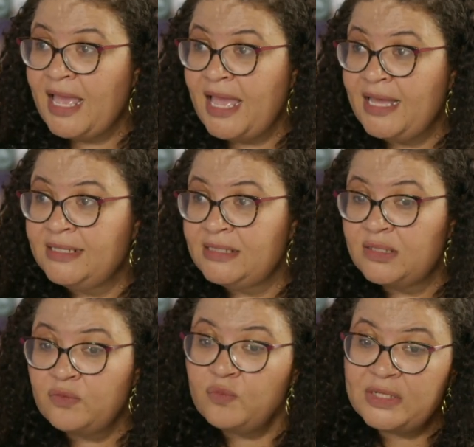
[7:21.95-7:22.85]
And
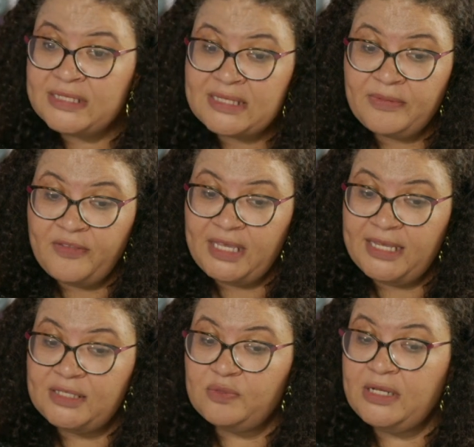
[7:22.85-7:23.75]
when some of the
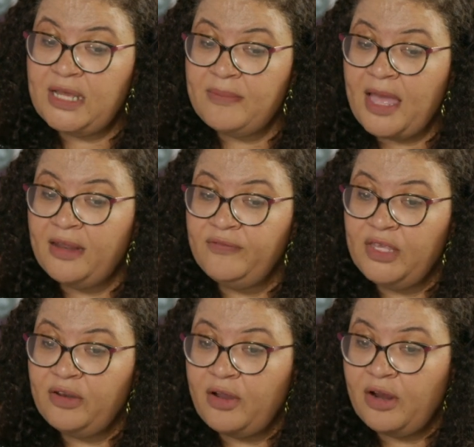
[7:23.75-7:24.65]
kids would come out of
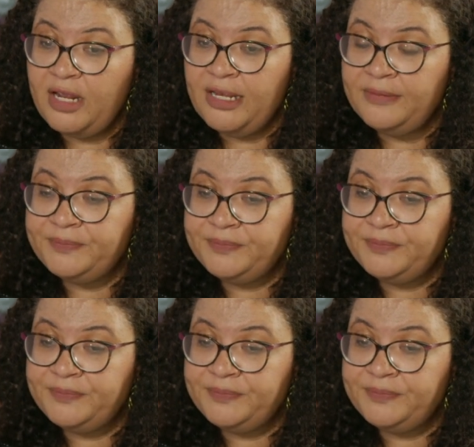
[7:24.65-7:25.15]
kindergarten